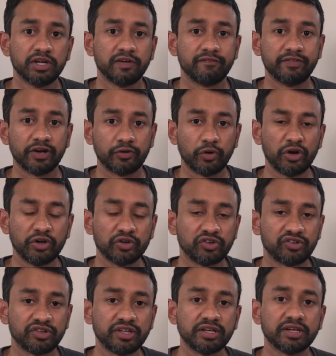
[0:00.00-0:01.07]
we are going to
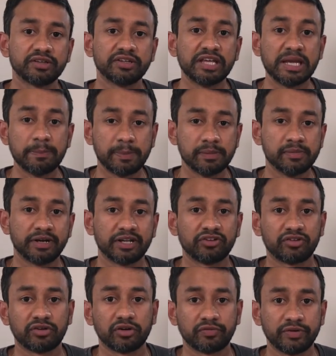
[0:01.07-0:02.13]
see the
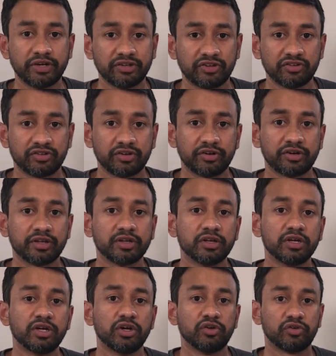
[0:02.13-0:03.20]
implementation of a decision tree.
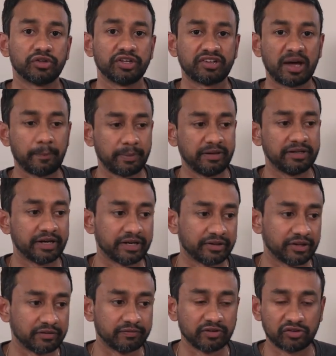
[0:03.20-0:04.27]
So the sample data
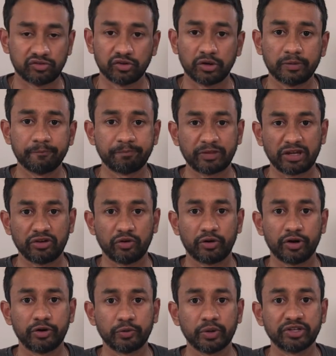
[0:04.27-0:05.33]
that we saw, in order
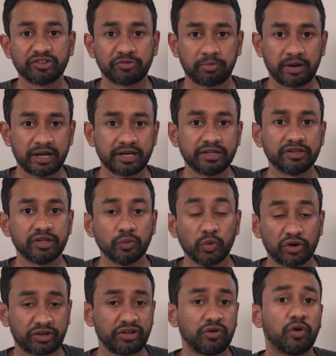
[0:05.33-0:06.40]
to explain the
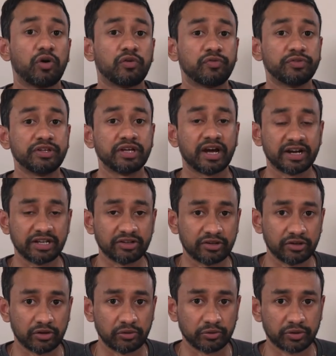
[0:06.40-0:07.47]
working of the ID3
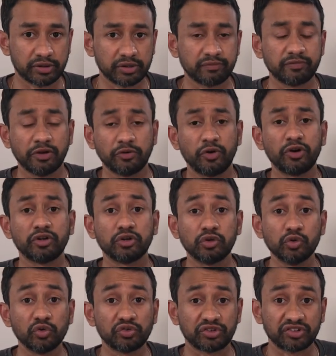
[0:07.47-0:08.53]
algorithm, we are going to
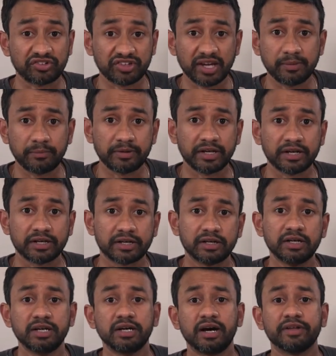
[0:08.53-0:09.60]
use the same data,
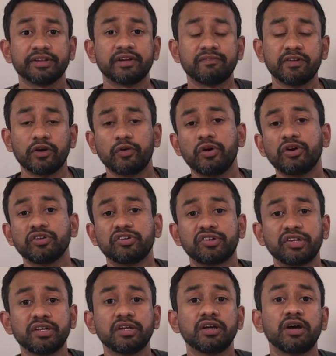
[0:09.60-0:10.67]
and then we are going to
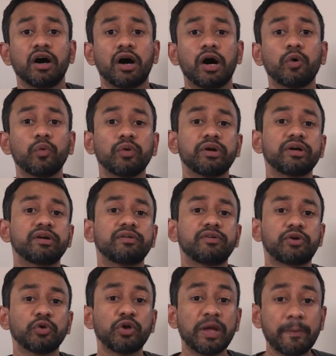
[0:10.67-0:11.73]
see how
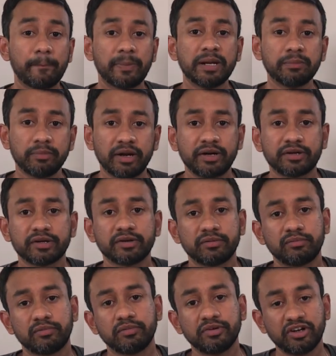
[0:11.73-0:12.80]
to implement
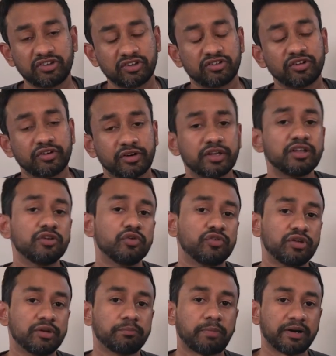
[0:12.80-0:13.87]
decision tree
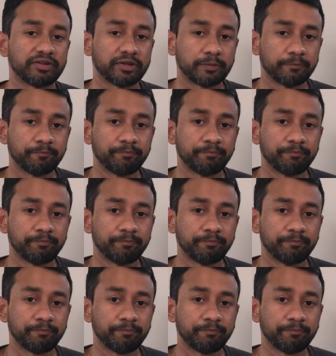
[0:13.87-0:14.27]
using Python.